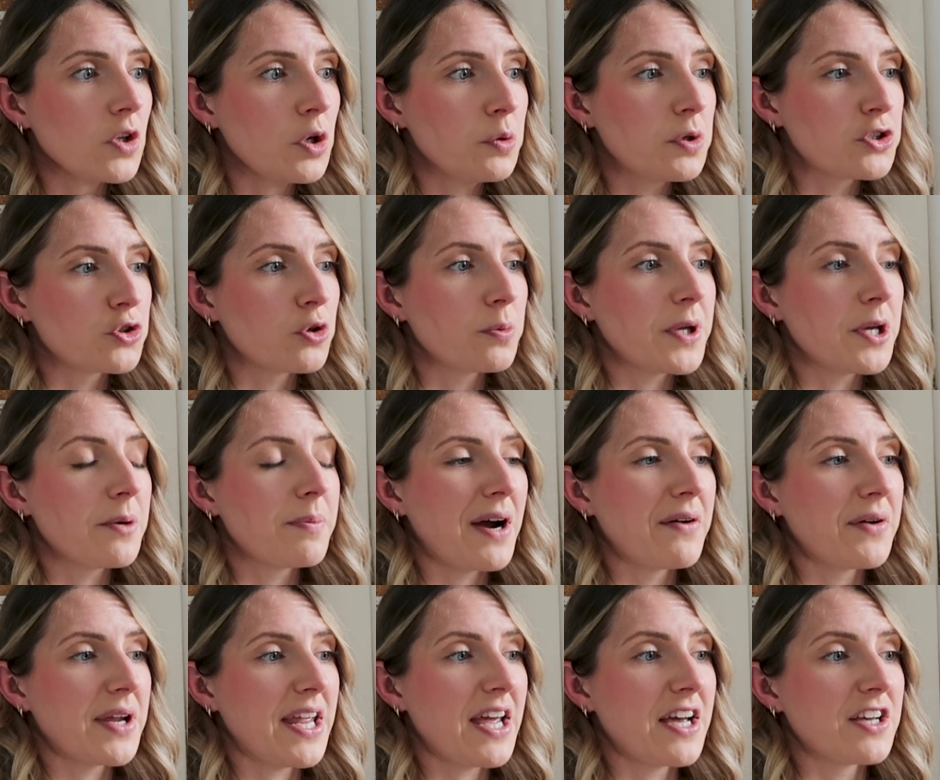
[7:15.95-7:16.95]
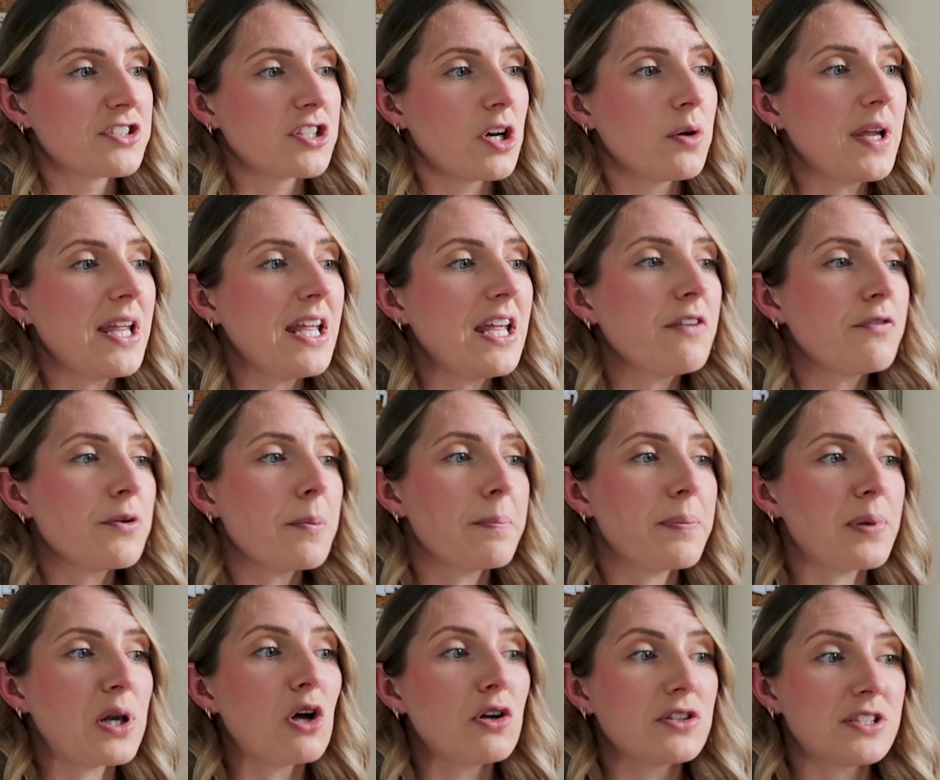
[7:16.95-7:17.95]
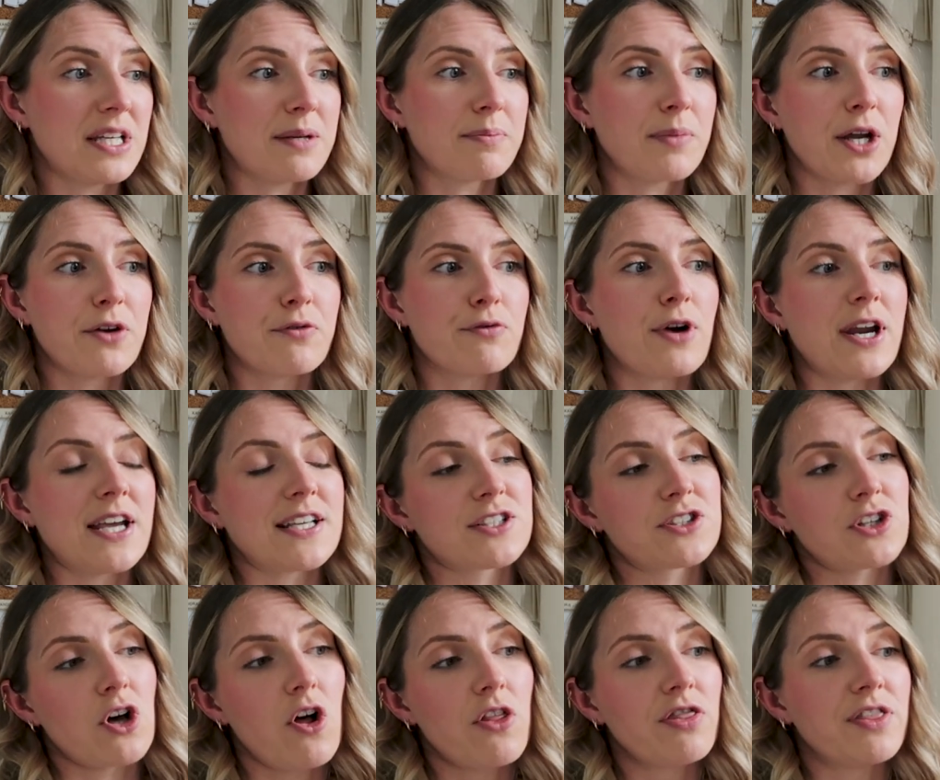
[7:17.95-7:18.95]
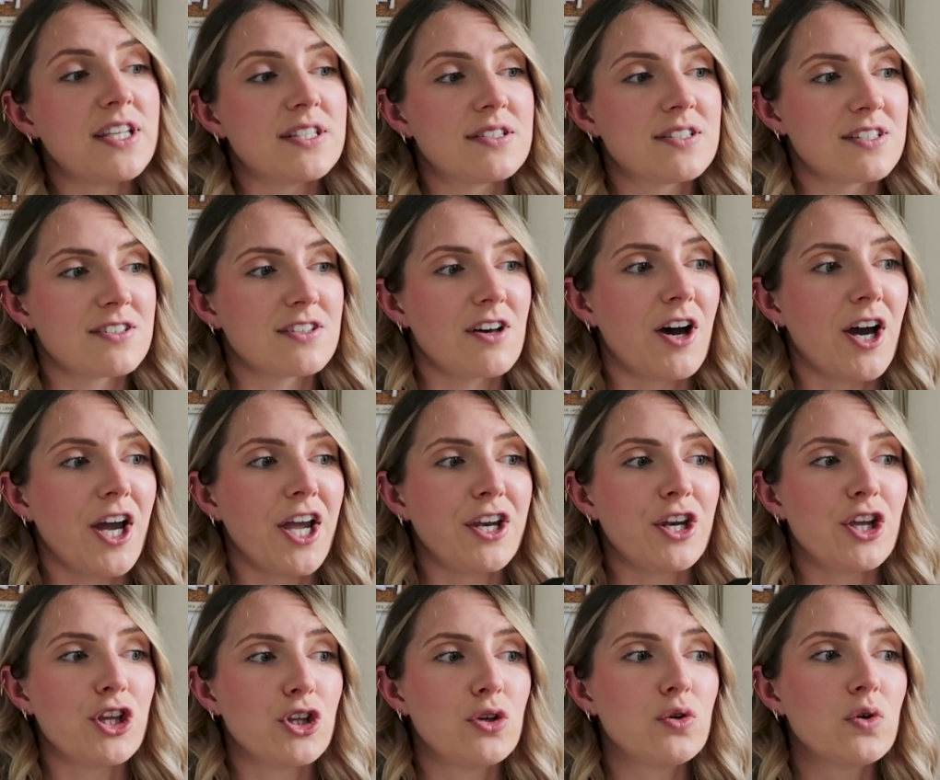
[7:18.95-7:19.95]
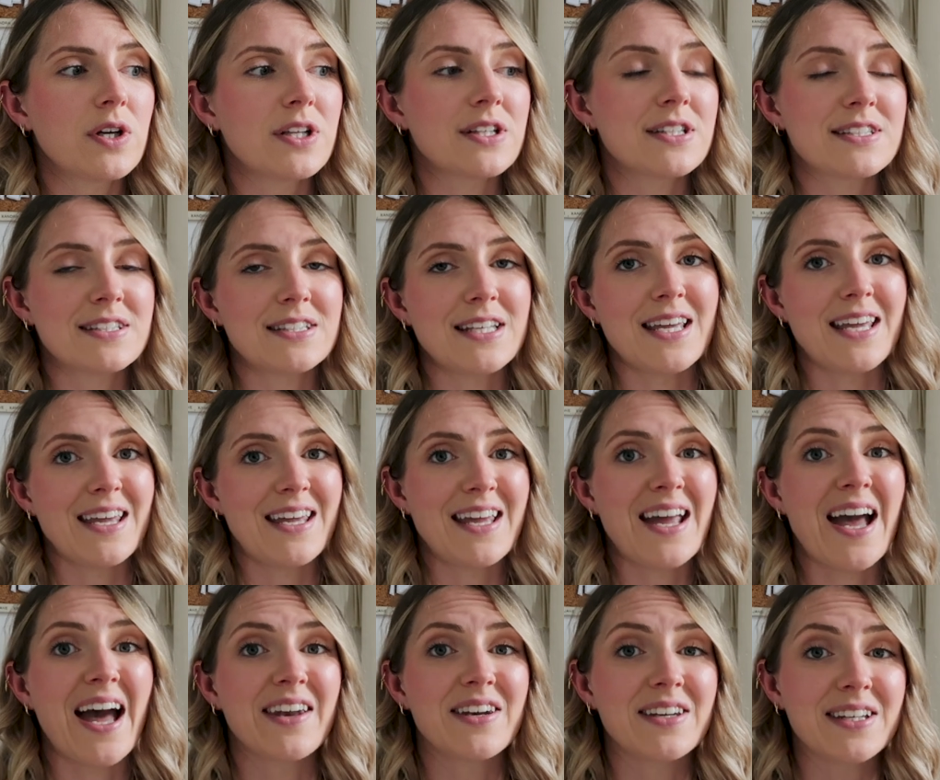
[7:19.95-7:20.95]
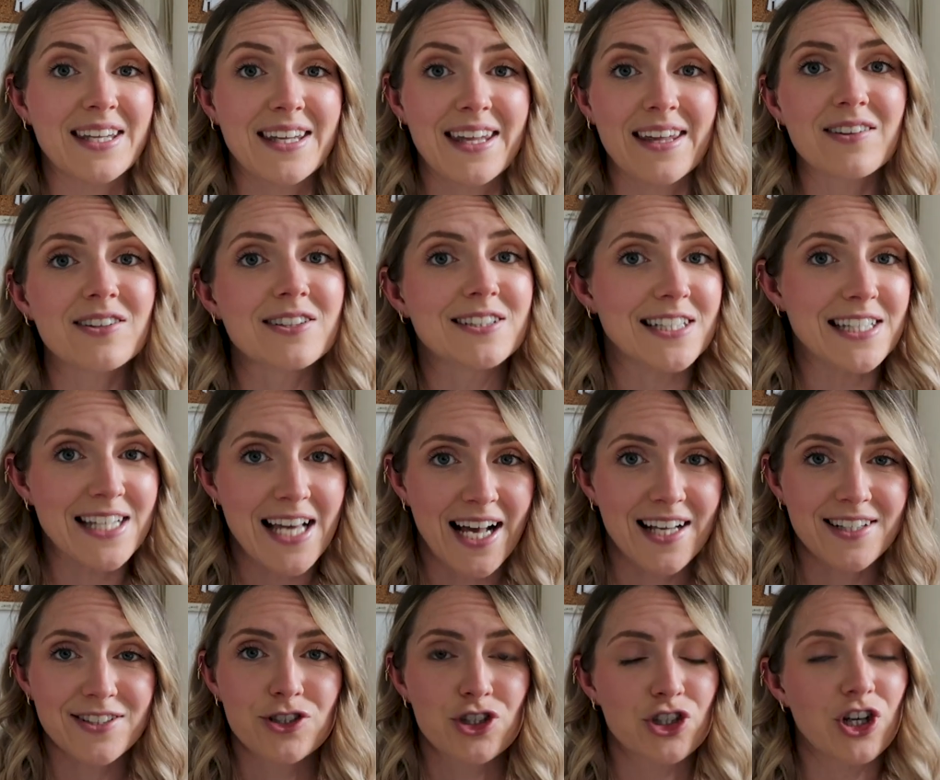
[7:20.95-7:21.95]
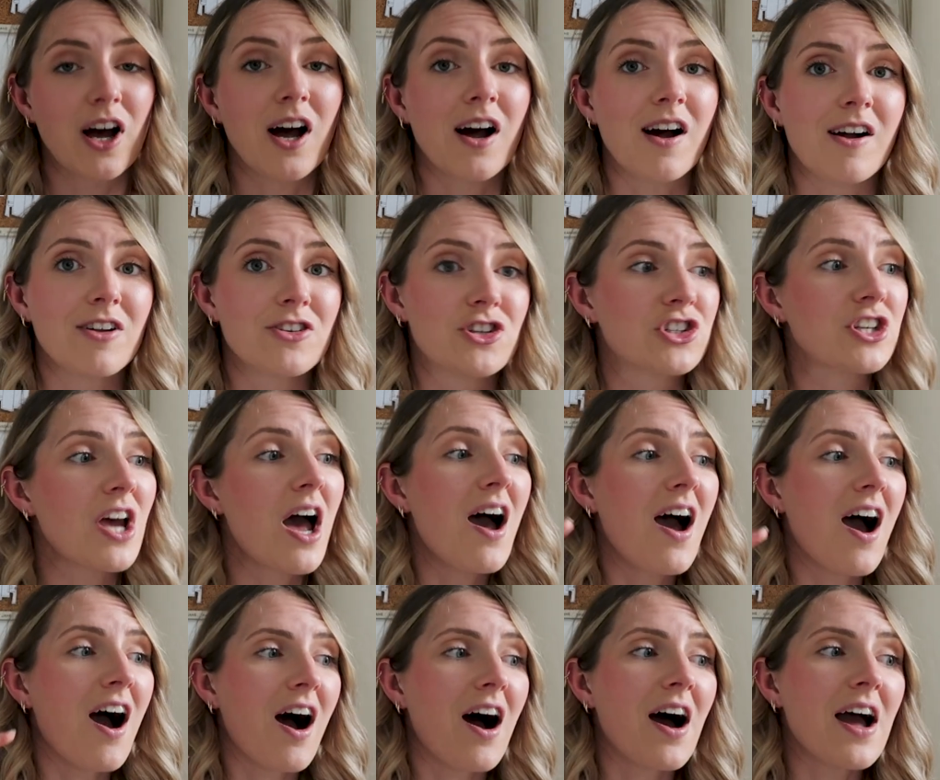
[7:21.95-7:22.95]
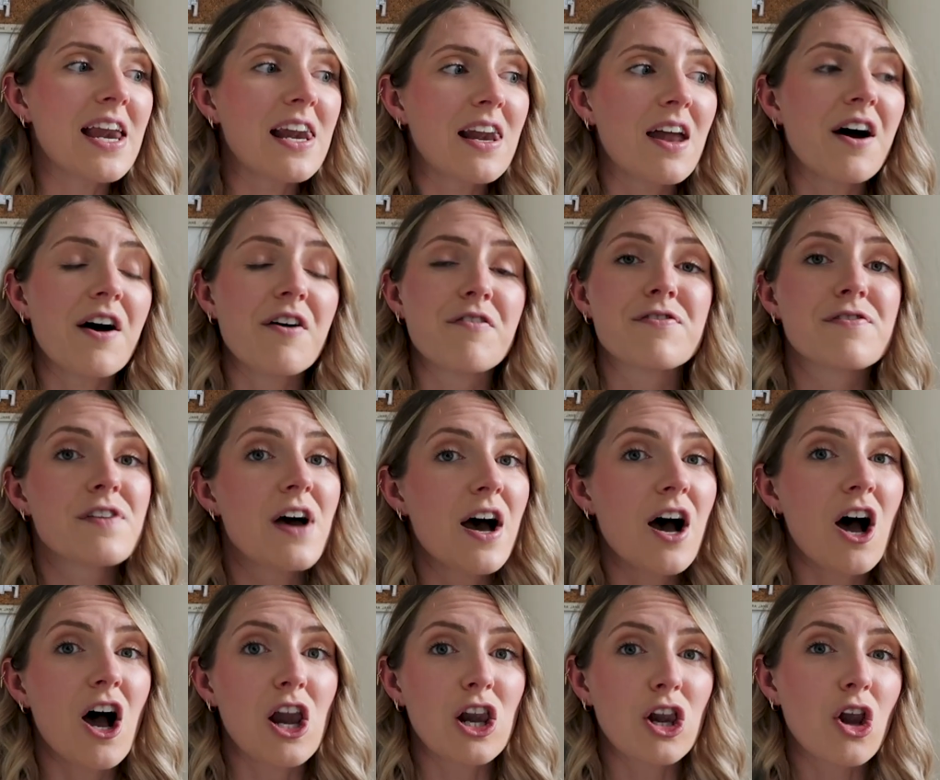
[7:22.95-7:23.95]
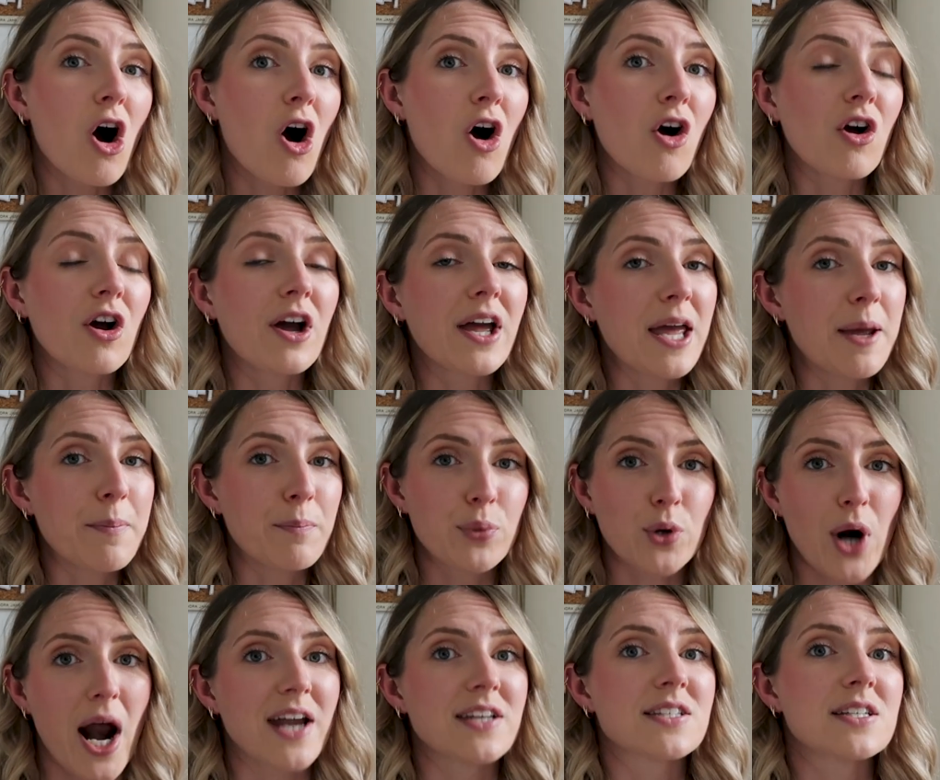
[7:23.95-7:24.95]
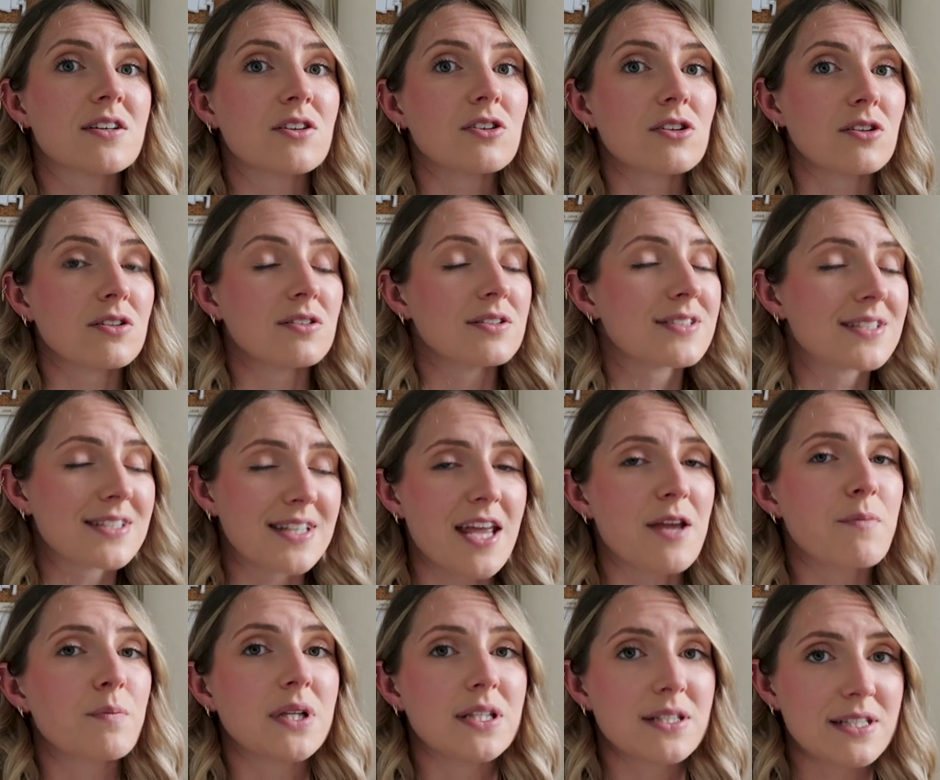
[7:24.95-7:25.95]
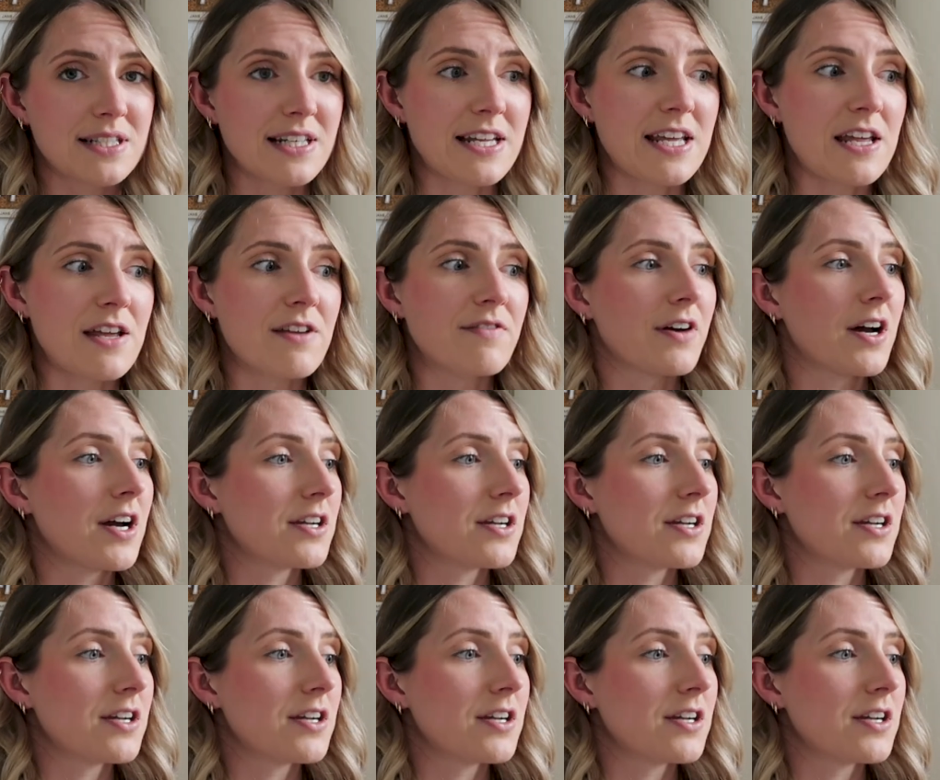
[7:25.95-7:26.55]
which will be about here. So even plotting my wrist on this design, you can see, and guilty as charged, I love a long, impractical statement sleeve.